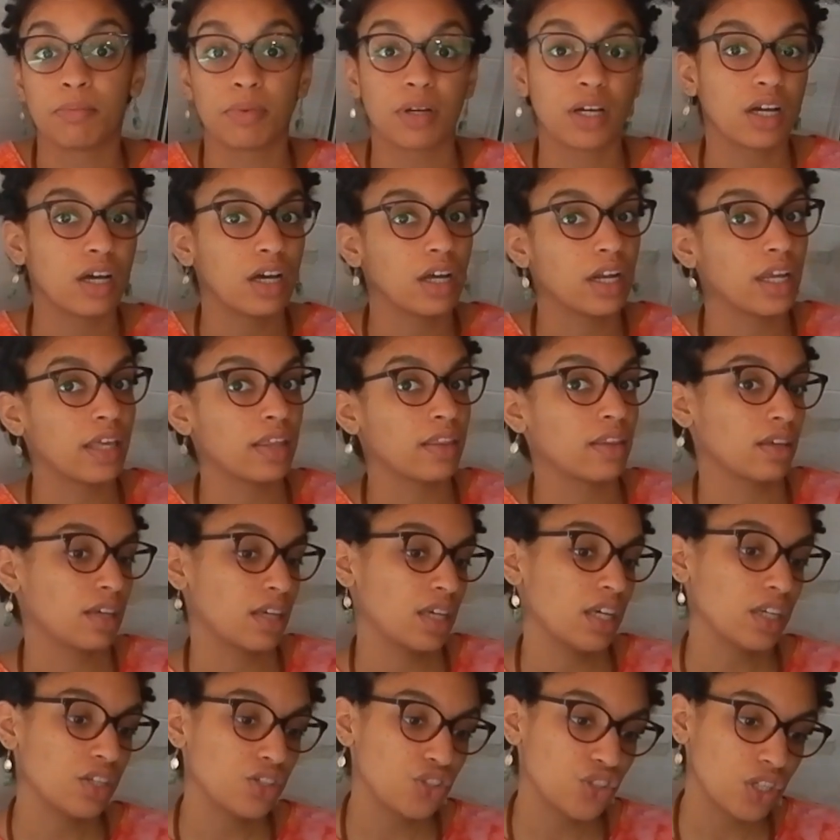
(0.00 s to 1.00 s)
cutting
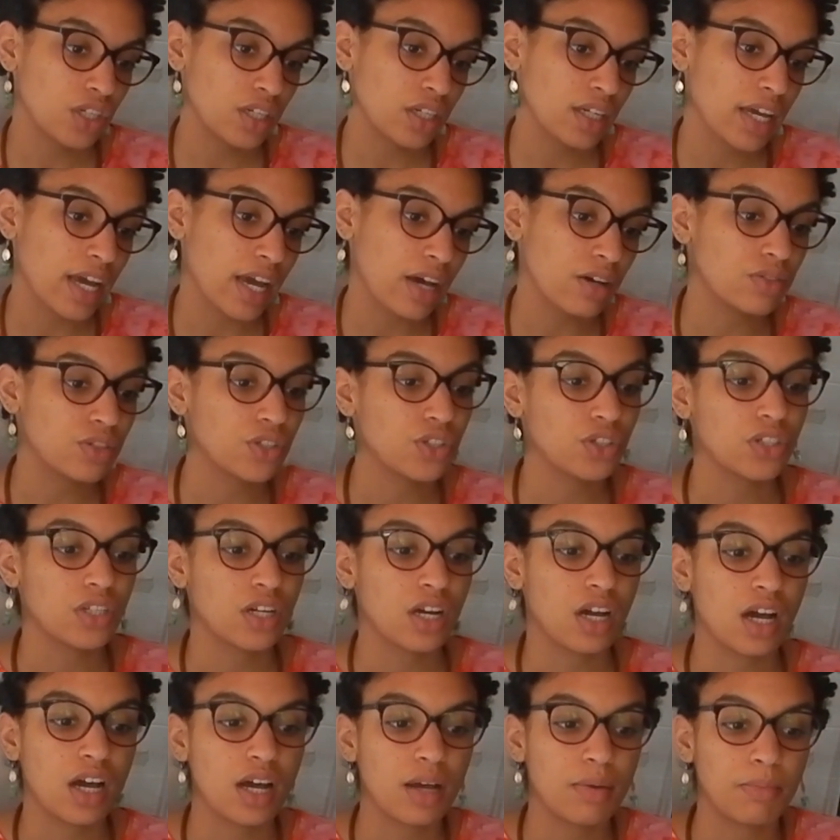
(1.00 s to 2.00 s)
the kitchen
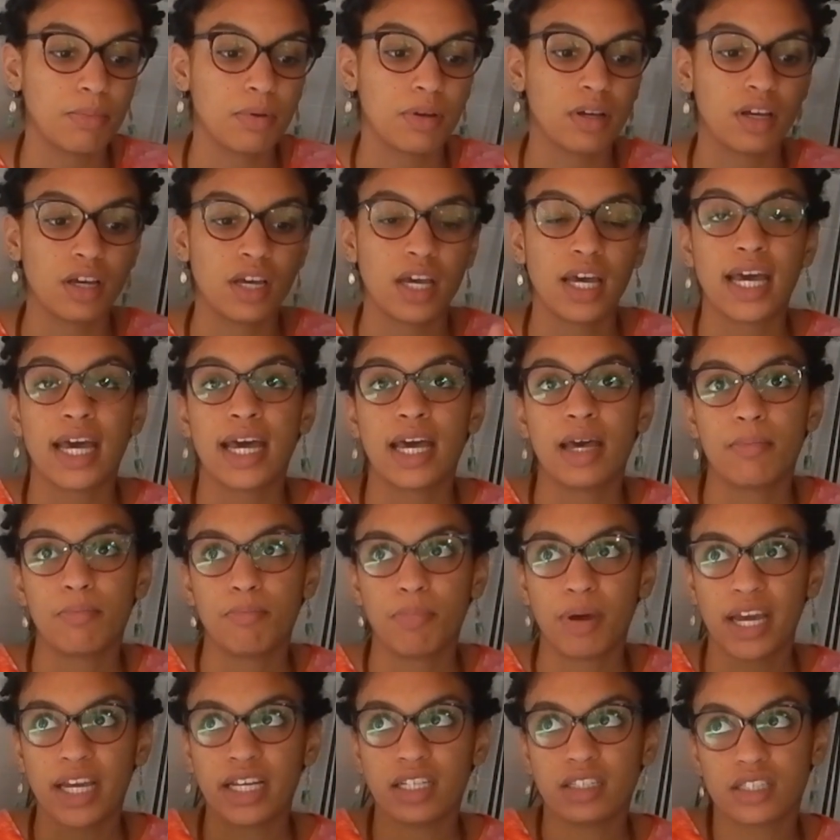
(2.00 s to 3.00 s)
countertop,
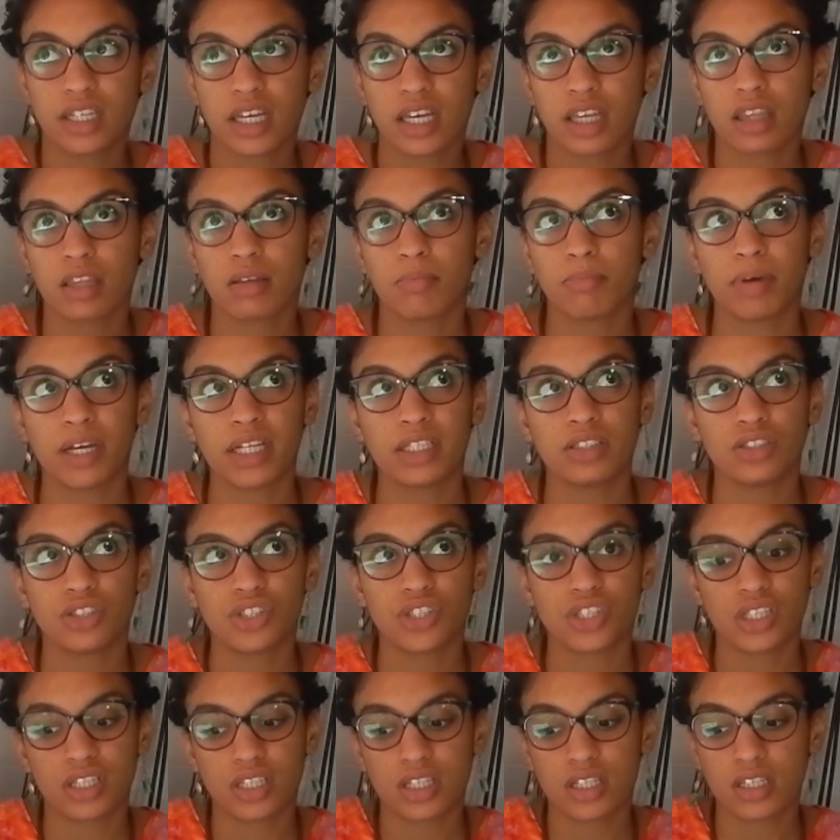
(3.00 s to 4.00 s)
painting the
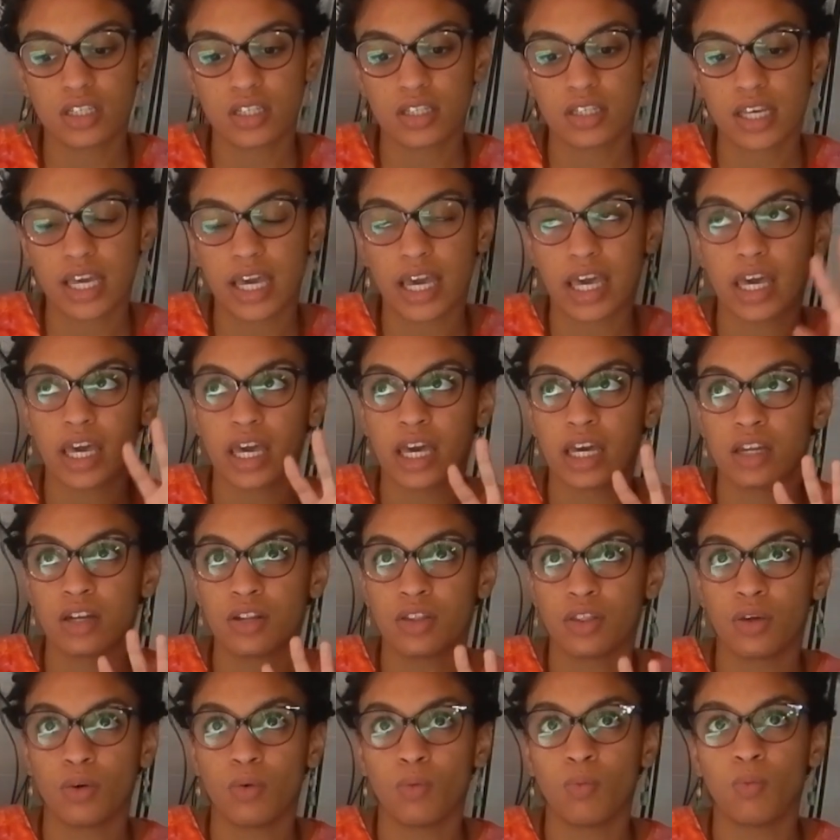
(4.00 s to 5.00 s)
benches
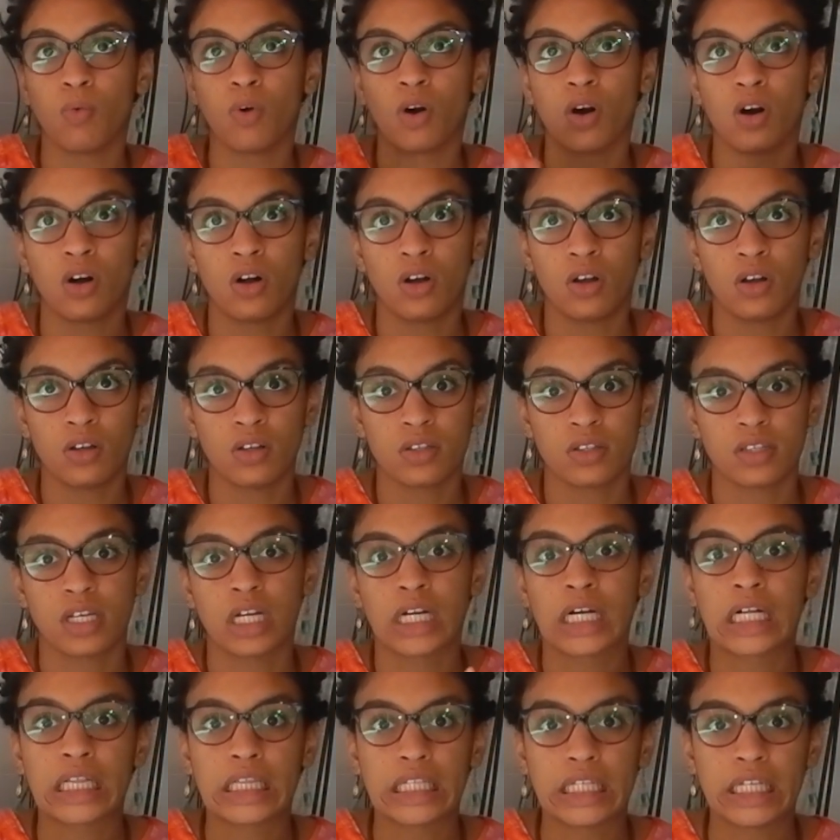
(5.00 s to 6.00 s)
and the walls
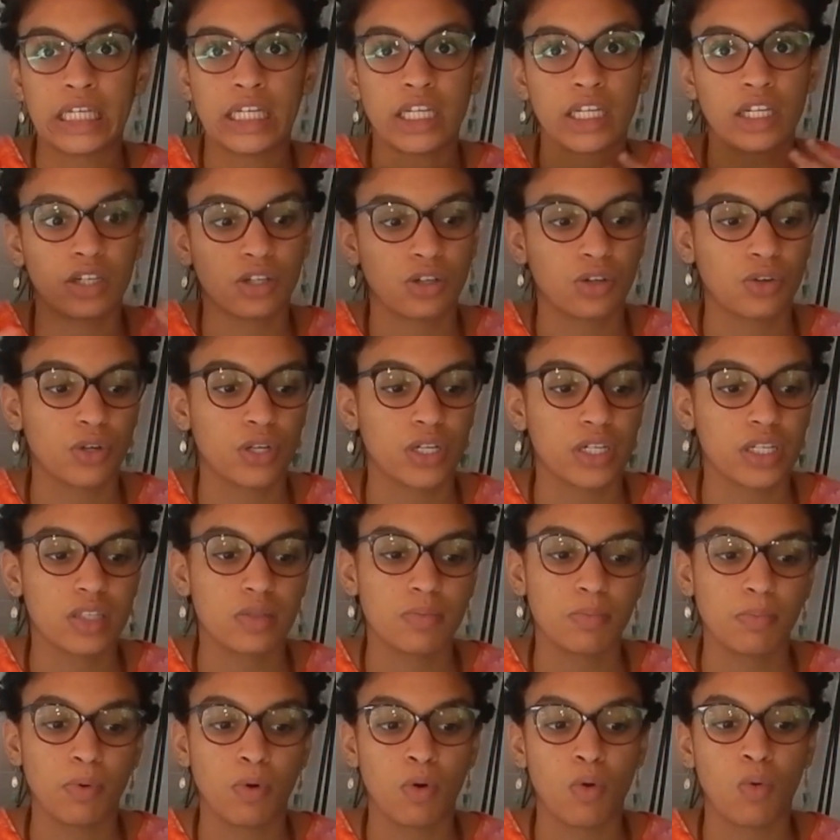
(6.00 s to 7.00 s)
a clean,
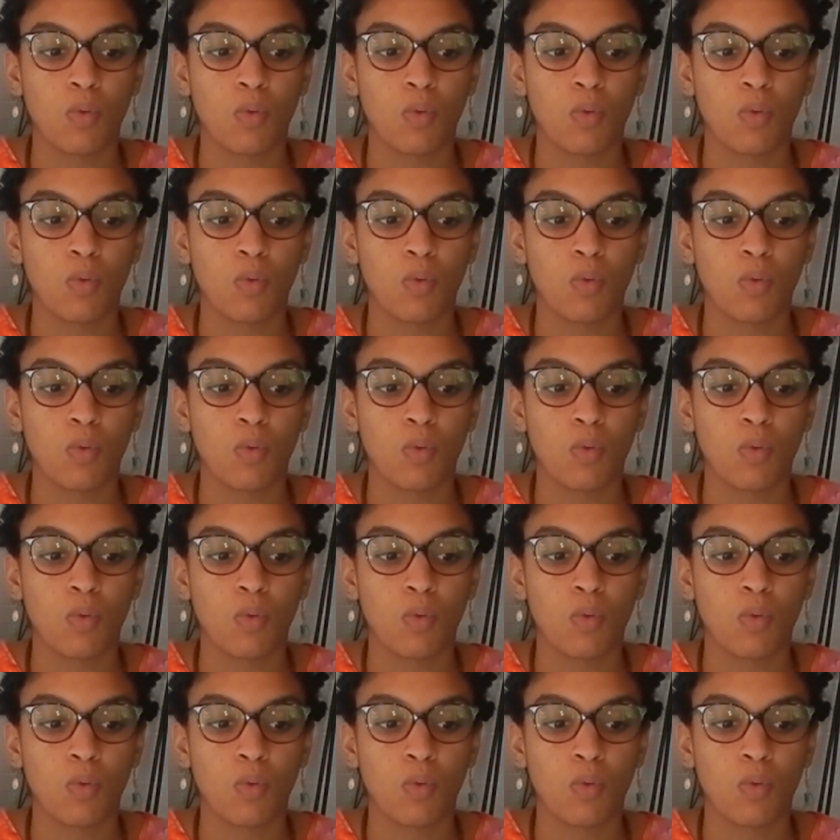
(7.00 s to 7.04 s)
crisp